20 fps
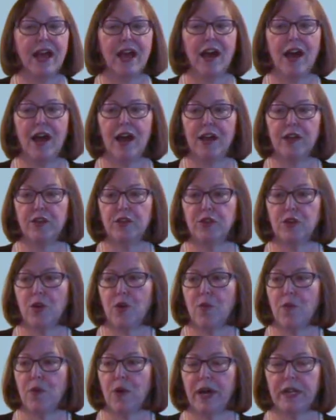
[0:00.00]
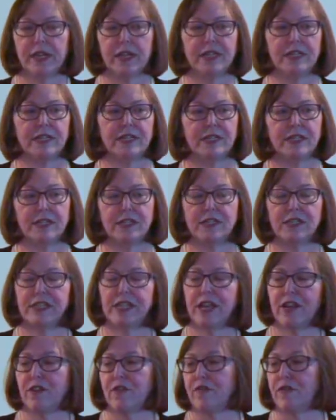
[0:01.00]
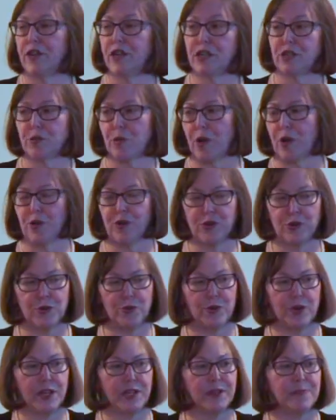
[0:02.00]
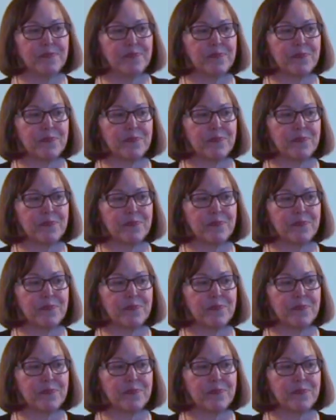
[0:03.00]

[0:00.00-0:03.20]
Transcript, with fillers: uh, you don't want to sit and finish what you're doing.